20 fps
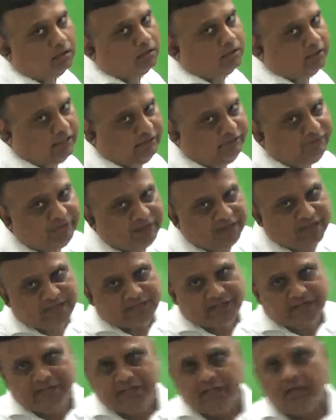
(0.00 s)

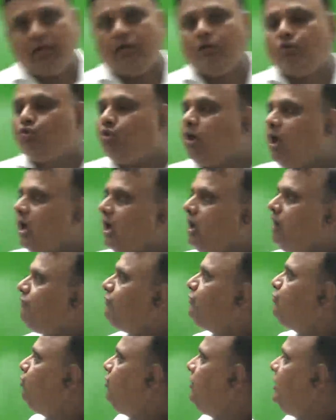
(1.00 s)
definitely you
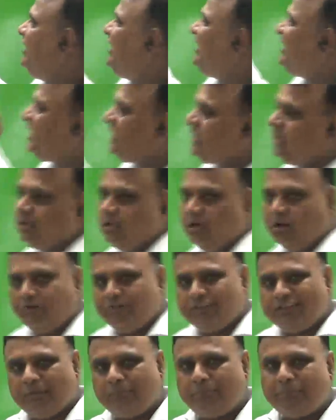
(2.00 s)
have to link it
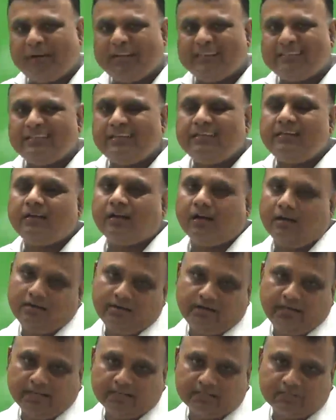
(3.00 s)
with the present
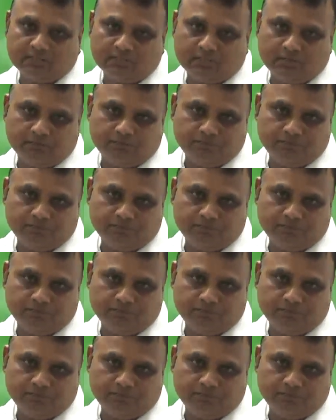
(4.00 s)
context.